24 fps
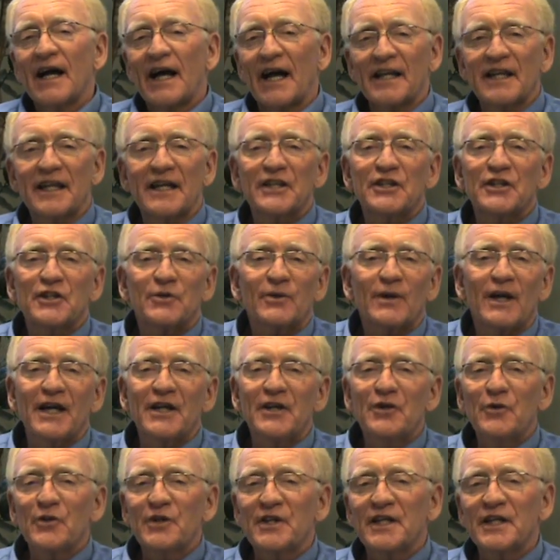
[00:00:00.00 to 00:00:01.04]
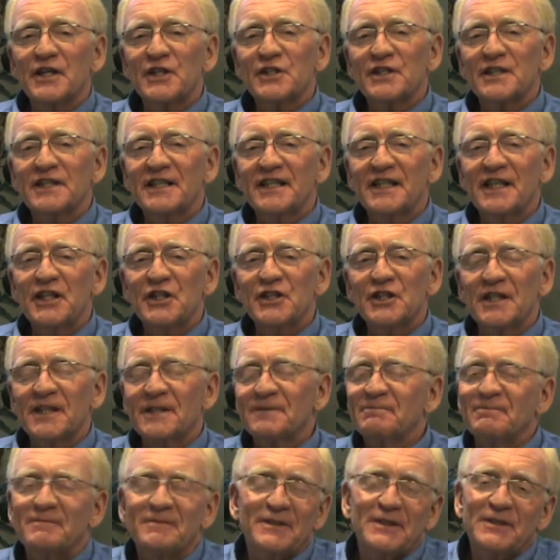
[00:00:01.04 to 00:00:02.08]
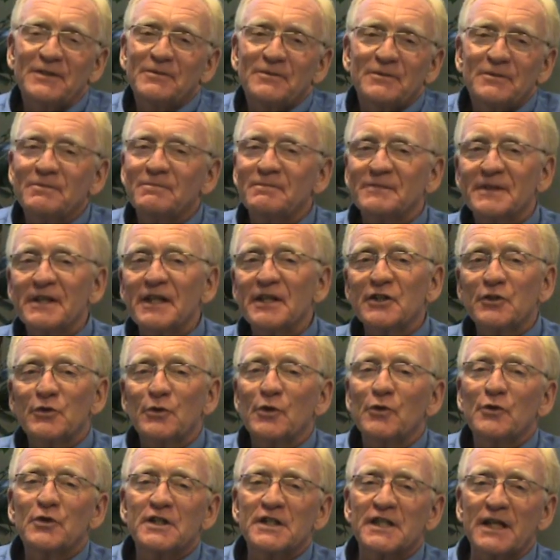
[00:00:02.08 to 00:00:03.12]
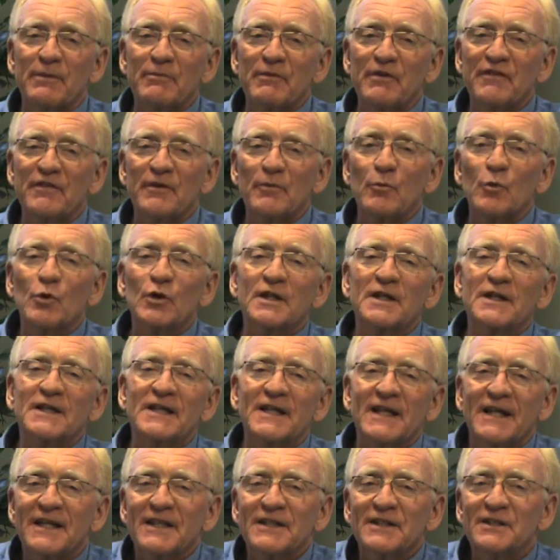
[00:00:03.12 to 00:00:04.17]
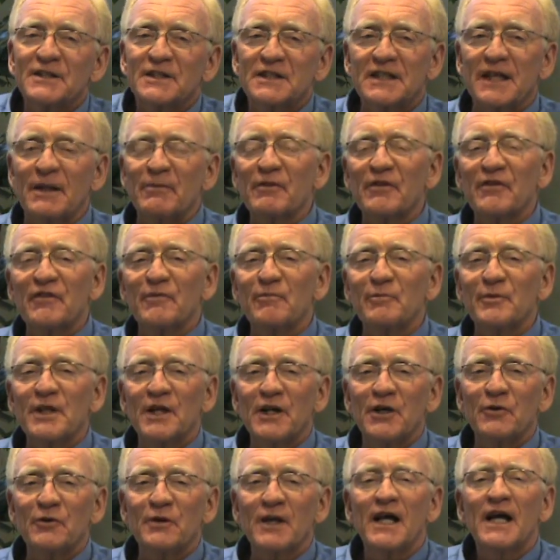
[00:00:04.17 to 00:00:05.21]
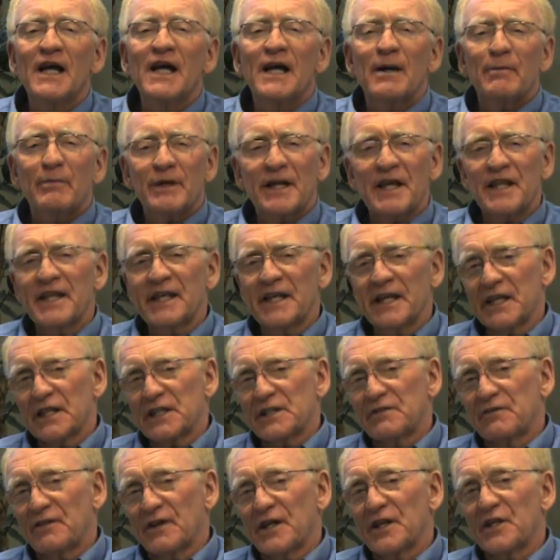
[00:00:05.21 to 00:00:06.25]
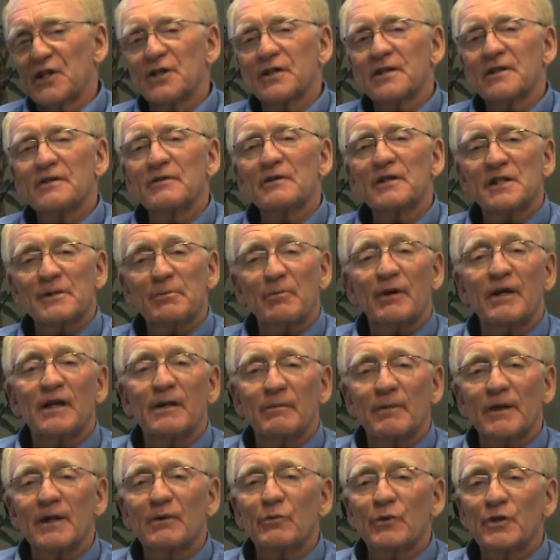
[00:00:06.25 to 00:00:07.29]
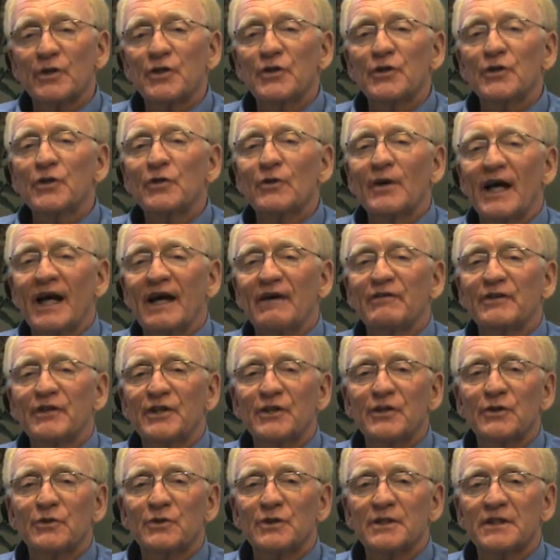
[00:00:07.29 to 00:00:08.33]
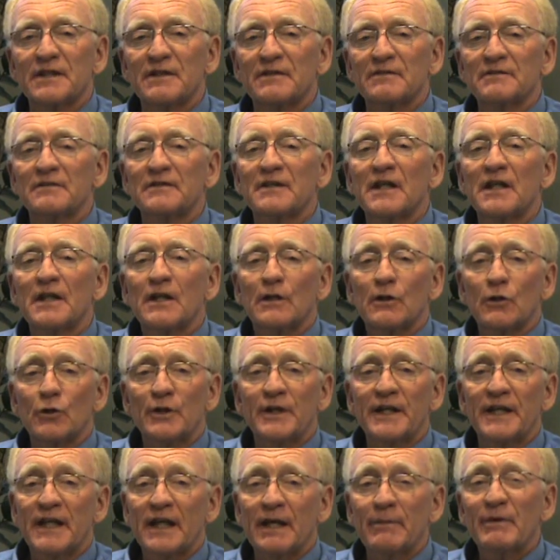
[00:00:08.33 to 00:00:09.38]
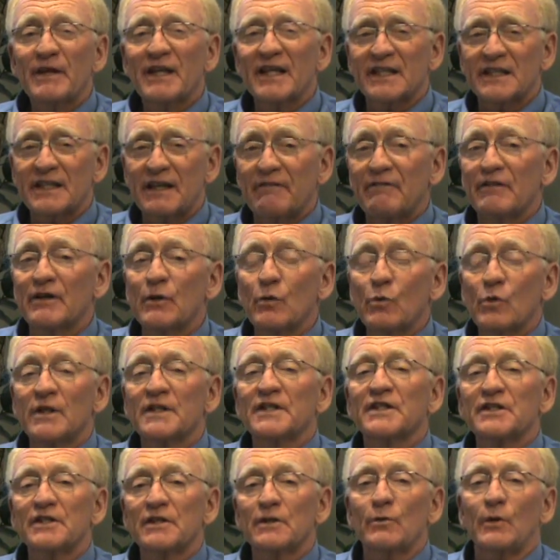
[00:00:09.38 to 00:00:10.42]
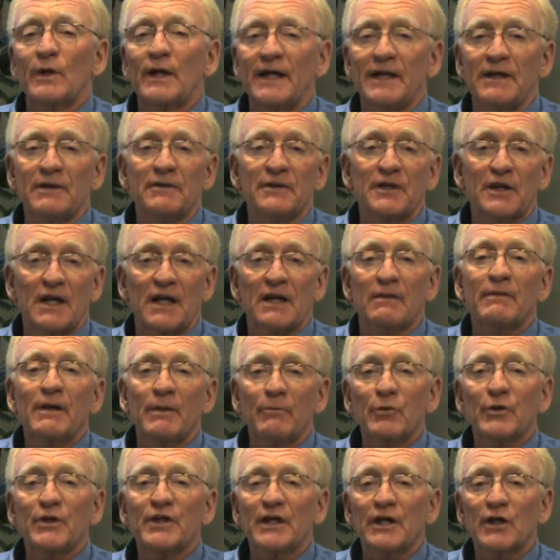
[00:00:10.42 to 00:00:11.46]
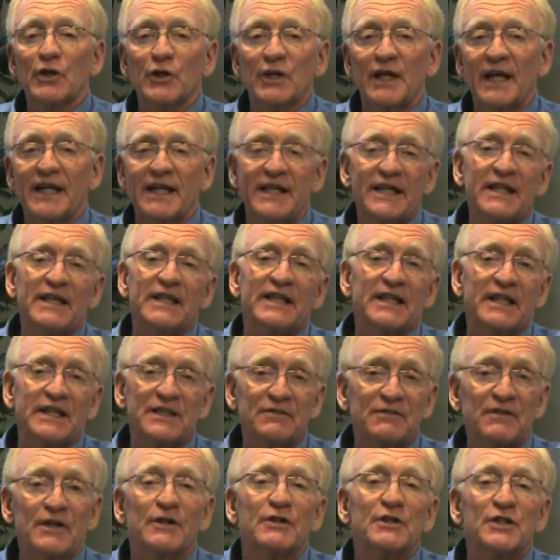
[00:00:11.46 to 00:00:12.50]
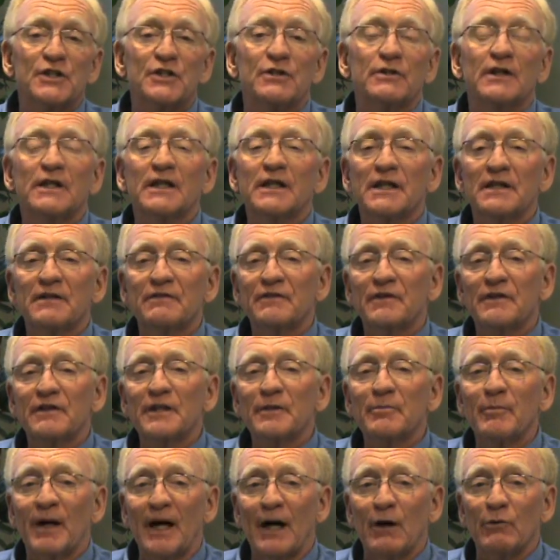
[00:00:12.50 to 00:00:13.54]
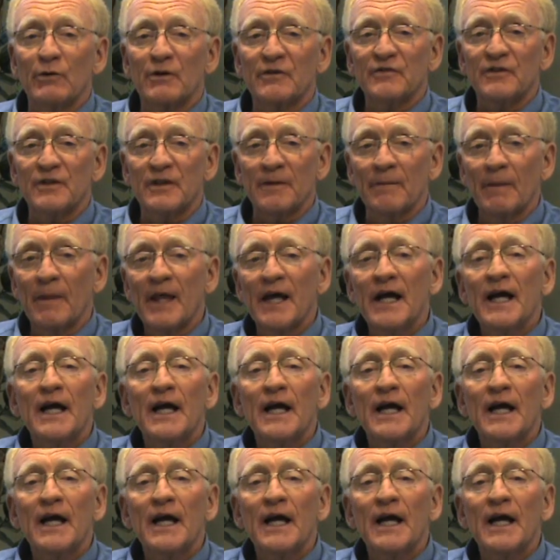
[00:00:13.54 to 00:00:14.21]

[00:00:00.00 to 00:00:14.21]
I like to try new things in teaching. In truth, some of them work and some of them don't. But I think it's fun to experiment with new avenues of learning because every once in a while you come up with a good idea that's very strong and very powerful.